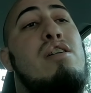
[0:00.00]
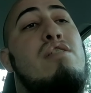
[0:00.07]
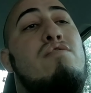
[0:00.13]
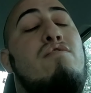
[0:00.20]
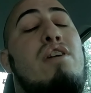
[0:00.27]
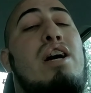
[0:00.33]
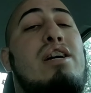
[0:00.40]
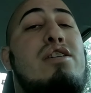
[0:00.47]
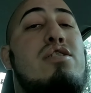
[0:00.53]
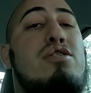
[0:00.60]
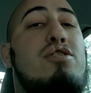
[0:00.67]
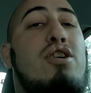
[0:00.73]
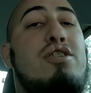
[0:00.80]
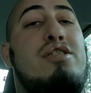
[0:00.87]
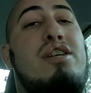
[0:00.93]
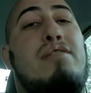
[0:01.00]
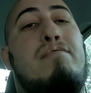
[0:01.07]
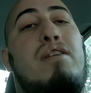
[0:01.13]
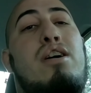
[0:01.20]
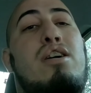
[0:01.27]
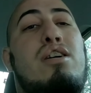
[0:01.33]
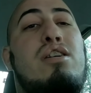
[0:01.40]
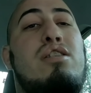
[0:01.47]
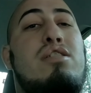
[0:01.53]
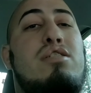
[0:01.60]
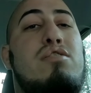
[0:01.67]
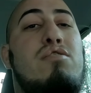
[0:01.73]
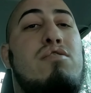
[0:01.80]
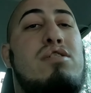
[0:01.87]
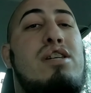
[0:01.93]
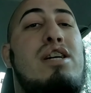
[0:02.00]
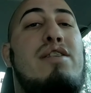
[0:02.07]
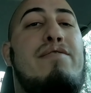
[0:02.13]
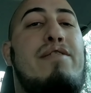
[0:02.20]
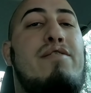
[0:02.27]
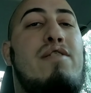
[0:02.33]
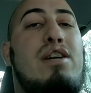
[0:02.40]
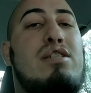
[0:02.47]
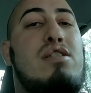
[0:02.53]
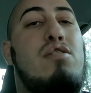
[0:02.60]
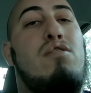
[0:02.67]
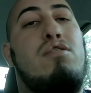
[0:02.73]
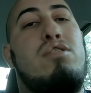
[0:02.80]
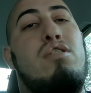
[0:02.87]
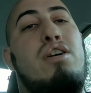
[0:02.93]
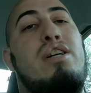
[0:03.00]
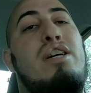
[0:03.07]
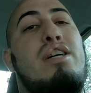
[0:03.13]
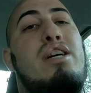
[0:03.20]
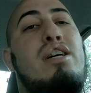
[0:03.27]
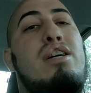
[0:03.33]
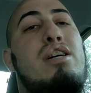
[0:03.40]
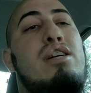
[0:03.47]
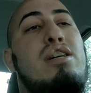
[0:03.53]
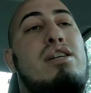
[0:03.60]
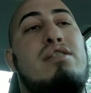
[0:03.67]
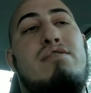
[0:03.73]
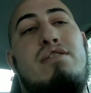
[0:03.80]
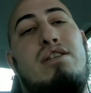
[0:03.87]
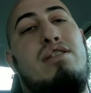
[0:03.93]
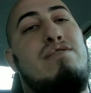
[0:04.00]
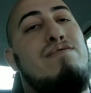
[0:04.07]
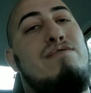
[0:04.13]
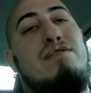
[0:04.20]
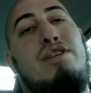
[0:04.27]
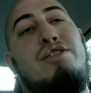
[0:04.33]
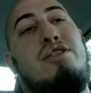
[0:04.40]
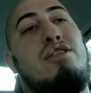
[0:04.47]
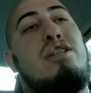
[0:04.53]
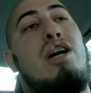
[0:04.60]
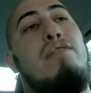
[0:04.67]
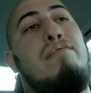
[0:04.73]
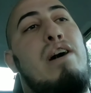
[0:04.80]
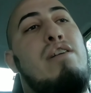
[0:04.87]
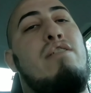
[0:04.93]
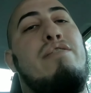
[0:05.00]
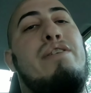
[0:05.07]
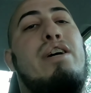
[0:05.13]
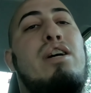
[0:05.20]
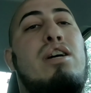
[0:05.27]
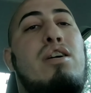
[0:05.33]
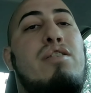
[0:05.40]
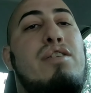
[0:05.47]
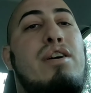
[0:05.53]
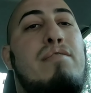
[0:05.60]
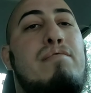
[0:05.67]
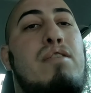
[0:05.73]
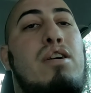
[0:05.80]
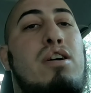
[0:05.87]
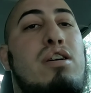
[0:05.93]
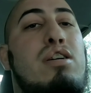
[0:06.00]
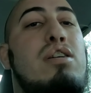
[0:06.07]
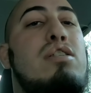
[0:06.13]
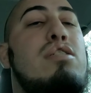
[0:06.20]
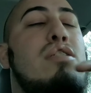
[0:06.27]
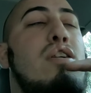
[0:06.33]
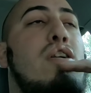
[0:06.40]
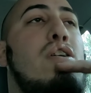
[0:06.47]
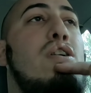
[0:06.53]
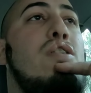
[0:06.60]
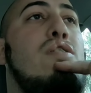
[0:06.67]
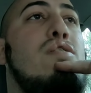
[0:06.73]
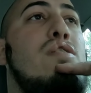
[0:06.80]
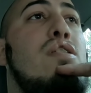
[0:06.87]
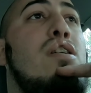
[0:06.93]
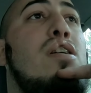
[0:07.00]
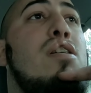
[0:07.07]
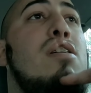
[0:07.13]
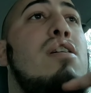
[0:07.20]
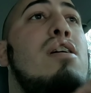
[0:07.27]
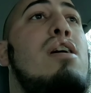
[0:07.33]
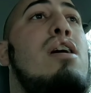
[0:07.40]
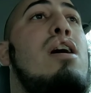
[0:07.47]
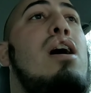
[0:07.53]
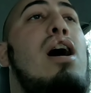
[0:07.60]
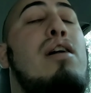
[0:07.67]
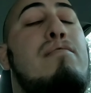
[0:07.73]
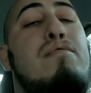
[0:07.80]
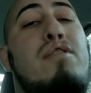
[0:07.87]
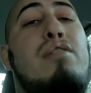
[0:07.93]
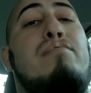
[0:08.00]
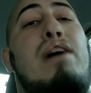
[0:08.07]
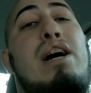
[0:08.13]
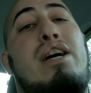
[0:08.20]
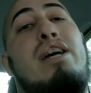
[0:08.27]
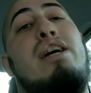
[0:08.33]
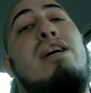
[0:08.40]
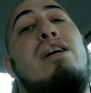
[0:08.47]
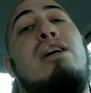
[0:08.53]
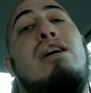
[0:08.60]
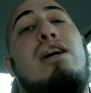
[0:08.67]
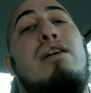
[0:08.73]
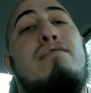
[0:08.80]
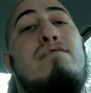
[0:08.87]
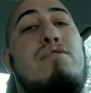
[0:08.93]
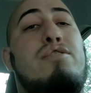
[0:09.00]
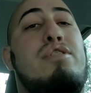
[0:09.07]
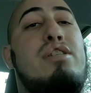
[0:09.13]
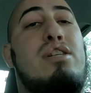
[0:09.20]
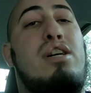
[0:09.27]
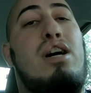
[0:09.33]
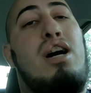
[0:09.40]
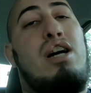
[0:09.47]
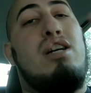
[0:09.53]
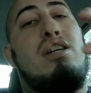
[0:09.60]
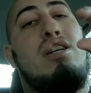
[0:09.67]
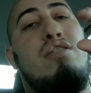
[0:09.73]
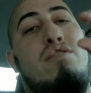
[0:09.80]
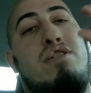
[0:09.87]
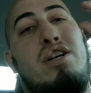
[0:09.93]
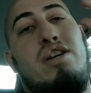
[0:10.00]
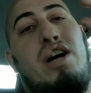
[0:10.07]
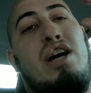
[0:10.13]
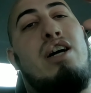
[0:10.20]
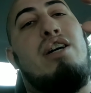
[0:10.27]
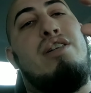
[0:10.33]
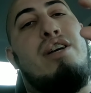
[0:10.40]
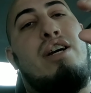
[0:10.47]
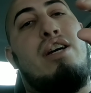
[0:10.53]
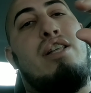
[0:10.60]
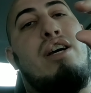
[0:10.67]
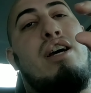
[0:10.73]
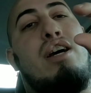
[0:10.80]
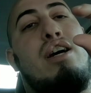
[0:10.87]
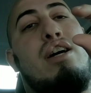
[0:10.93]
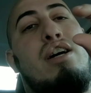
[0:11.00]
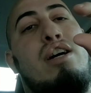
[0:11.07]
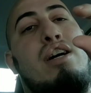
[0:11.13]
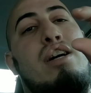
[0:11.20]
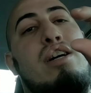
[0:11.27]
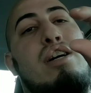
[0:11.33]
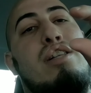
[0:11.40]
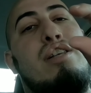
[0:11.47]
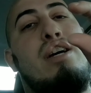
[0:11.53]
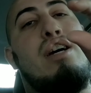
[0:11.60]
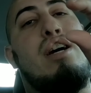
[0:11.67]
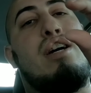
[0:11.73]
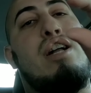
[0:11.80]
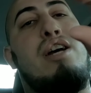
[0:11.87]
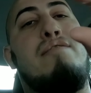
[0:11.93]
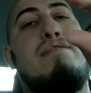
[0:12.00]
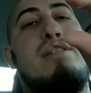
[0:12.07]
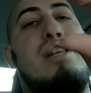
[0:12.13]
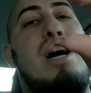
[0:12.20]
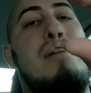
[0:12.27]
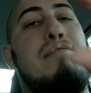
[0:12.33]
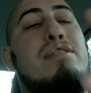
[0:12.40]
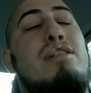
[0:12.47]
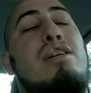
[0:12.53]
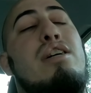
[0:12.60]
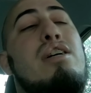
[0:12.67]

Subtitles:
When I touched the plug to see if it was loose or anything, it just came out of the plug. So I put it back in, I pushed it hard until I heard the clip snaps.